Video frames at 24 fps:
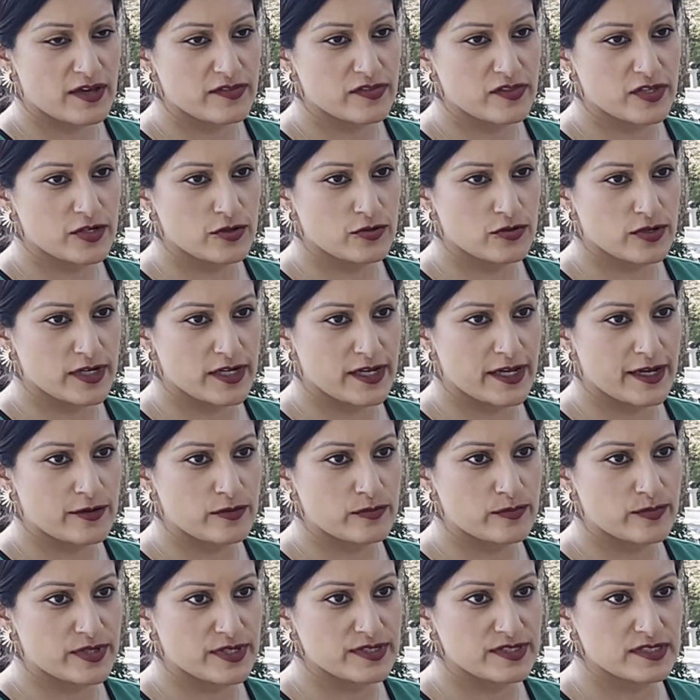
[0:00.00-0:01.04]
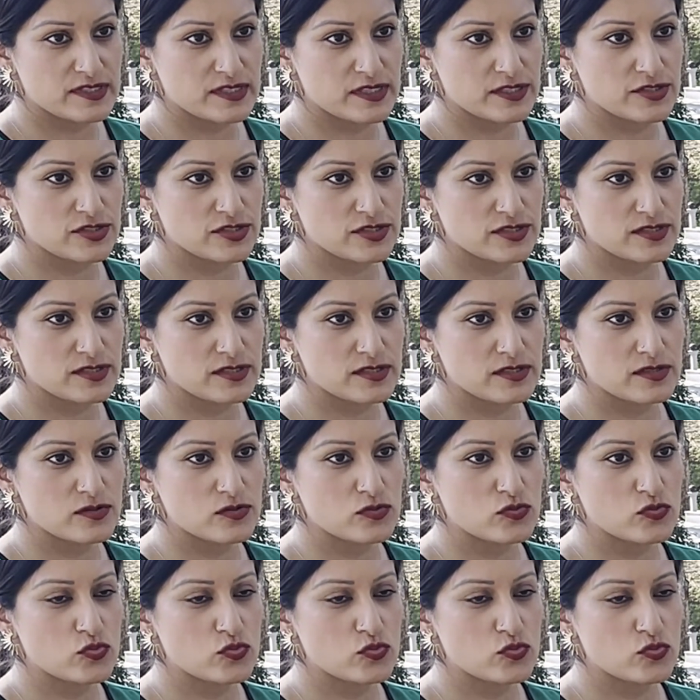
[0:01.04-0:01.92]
at the Greyhound bus station.